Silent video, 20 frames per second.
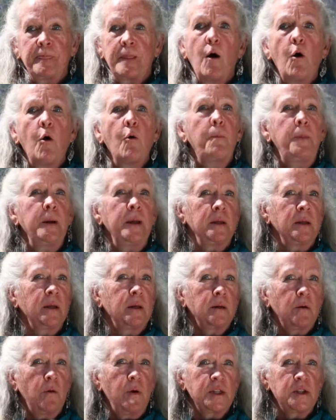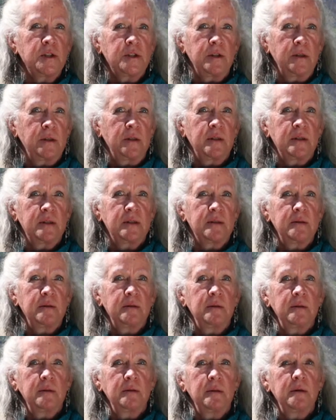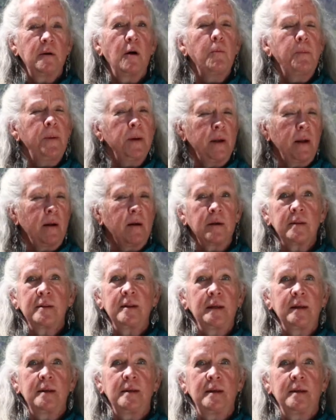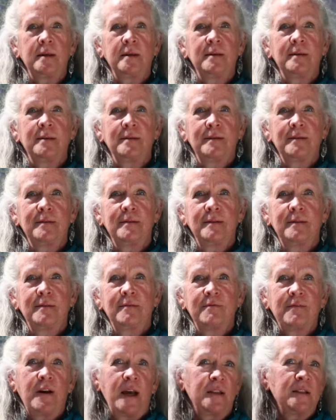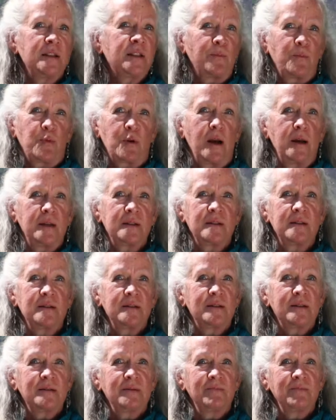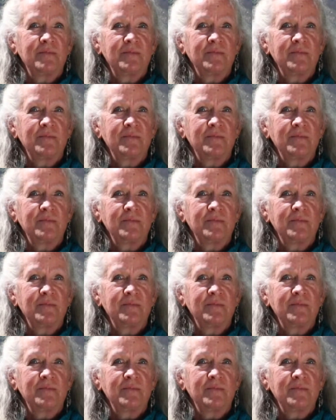open questions, open our thinking, find surprises.